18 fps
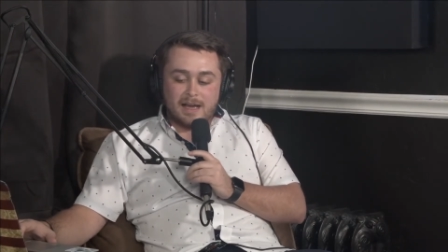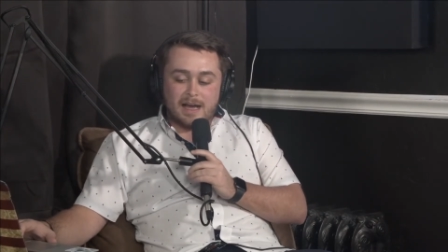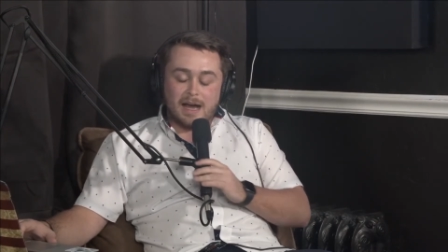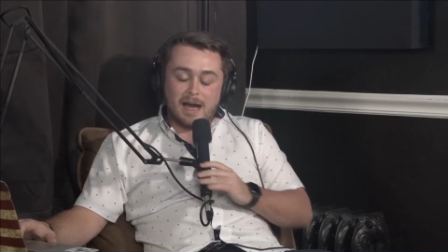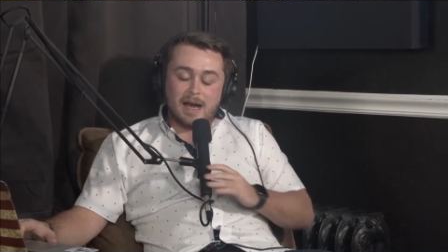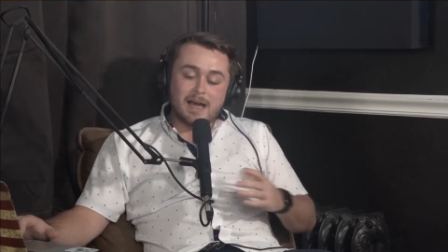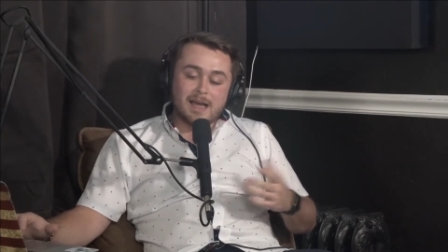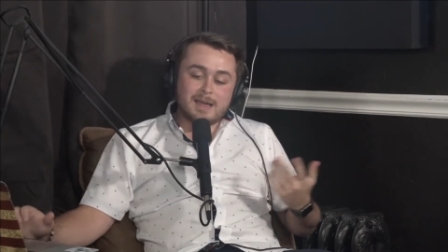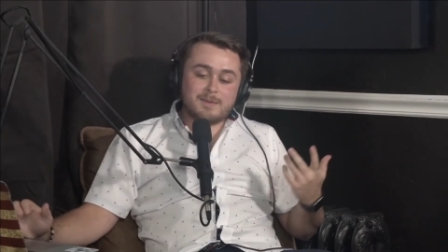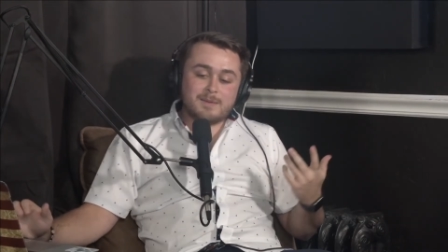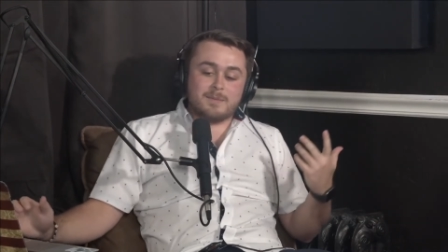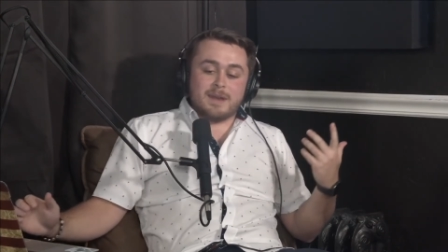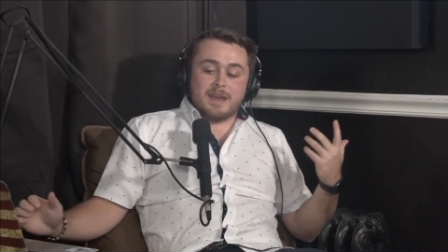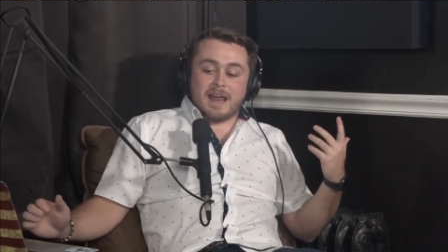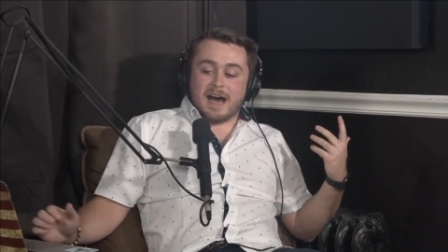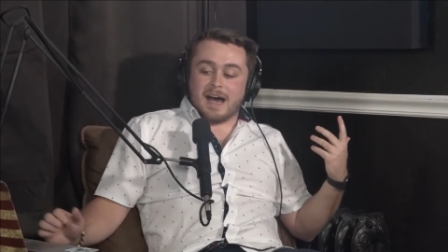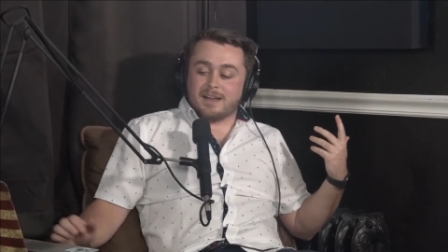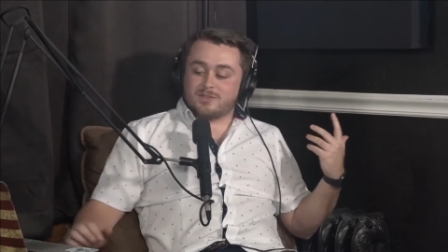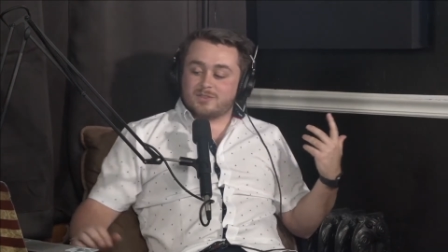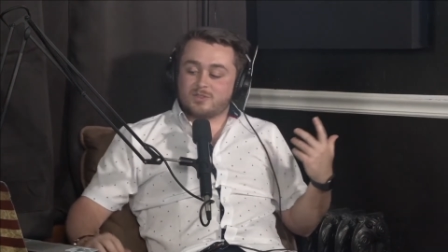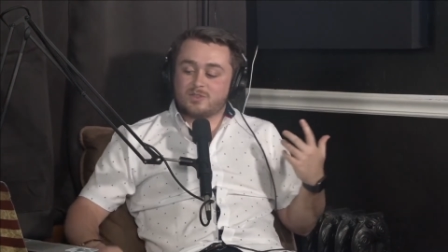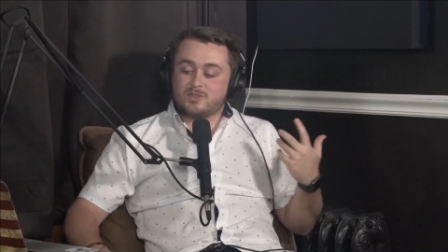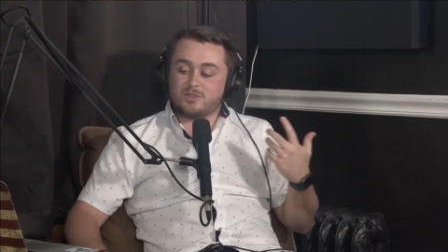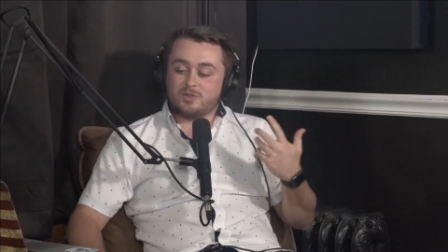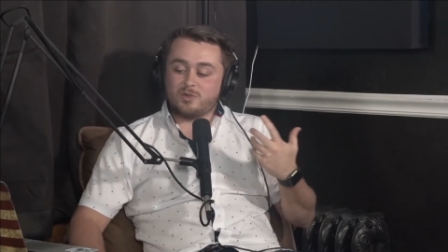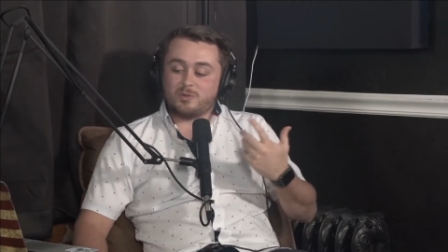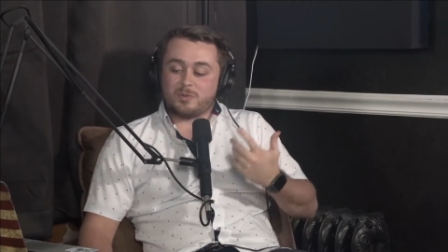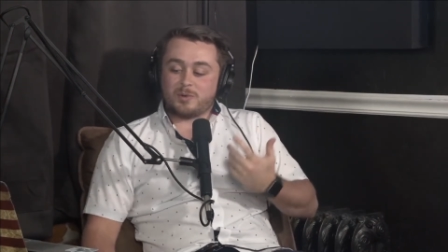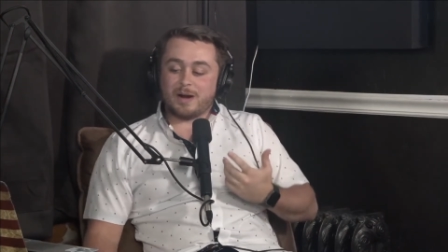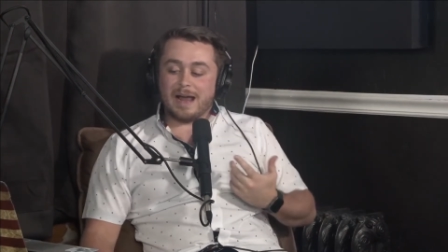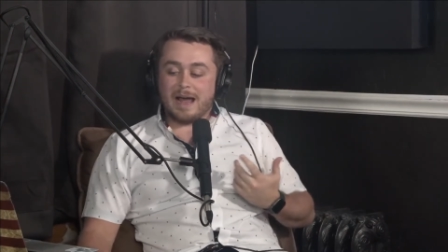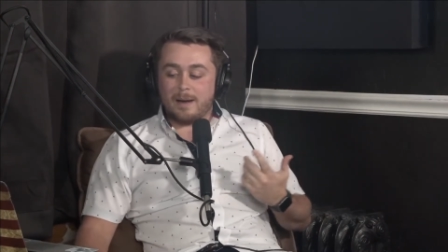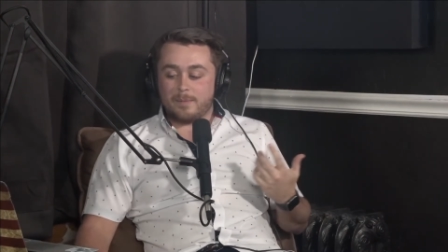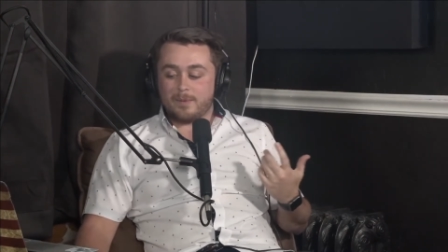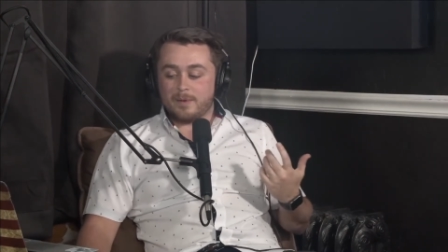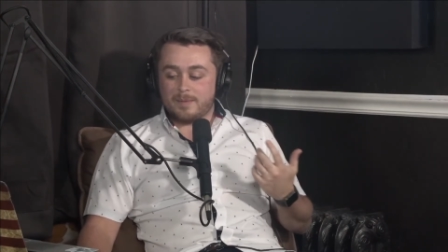I'm not super
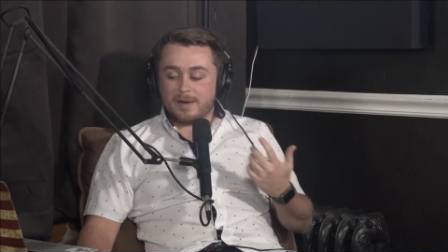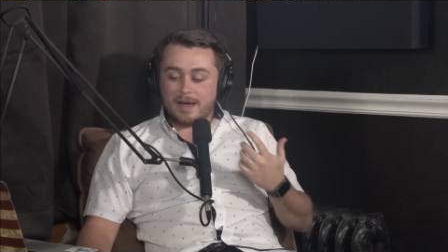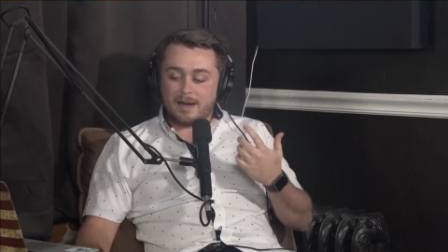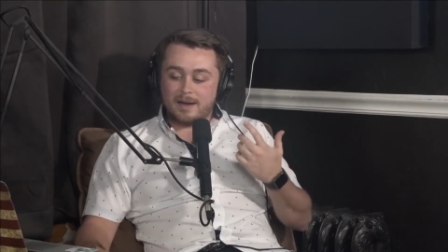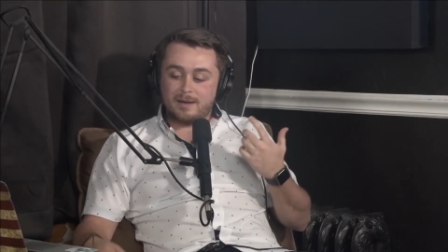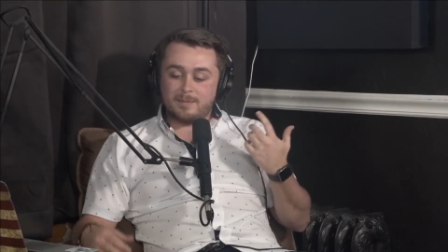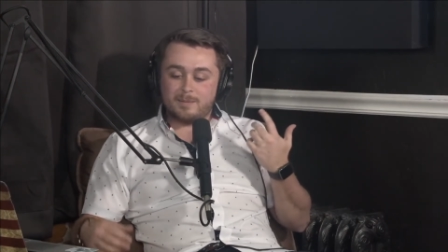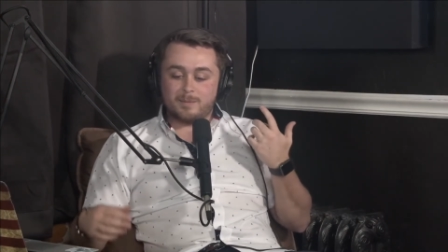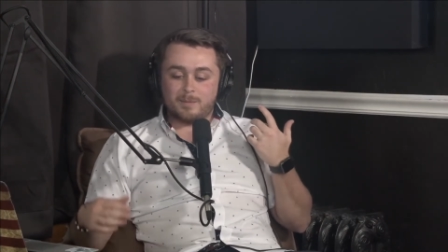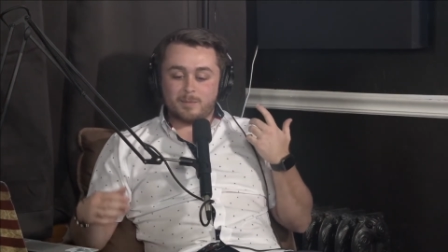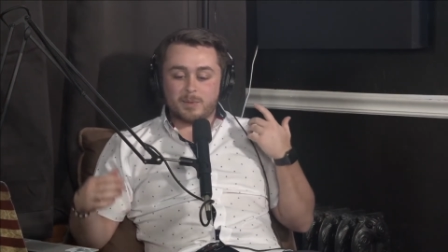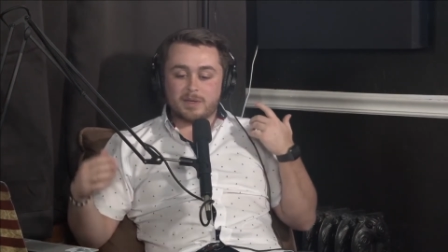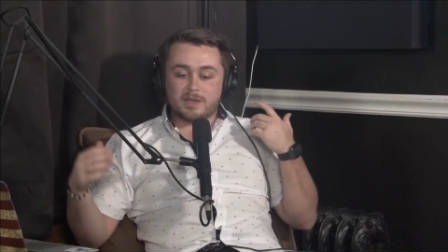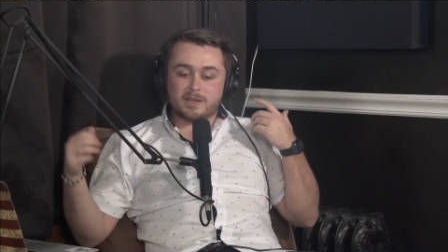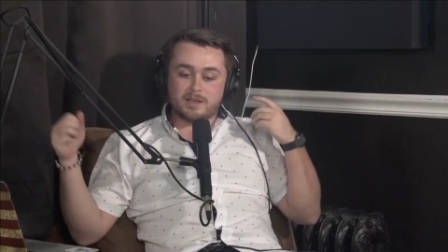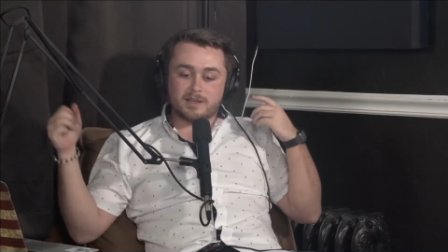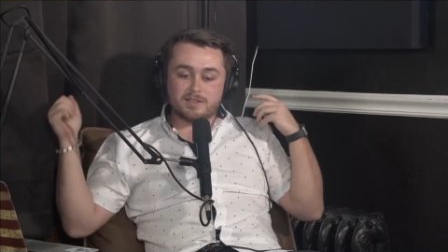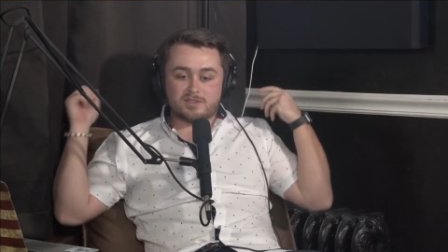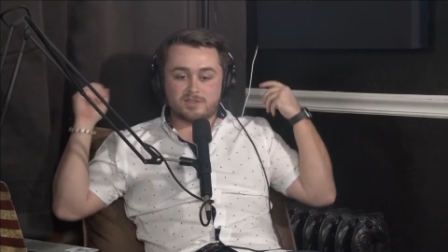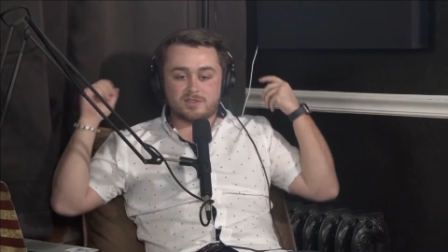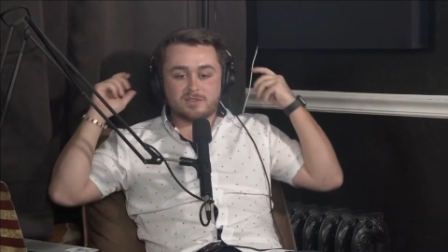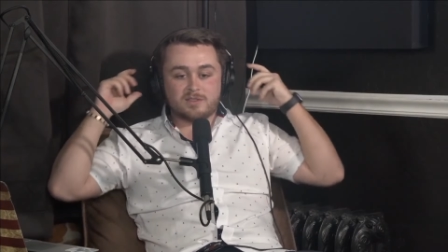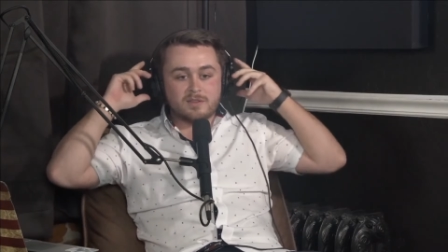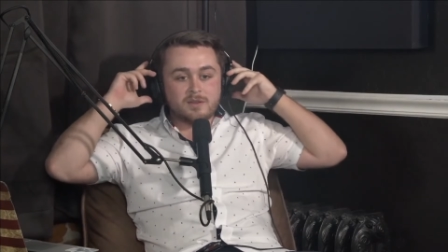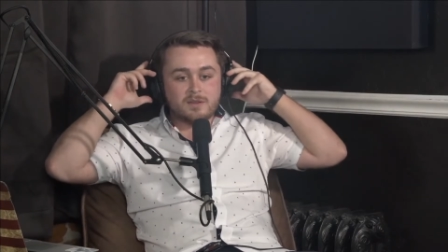happy about it because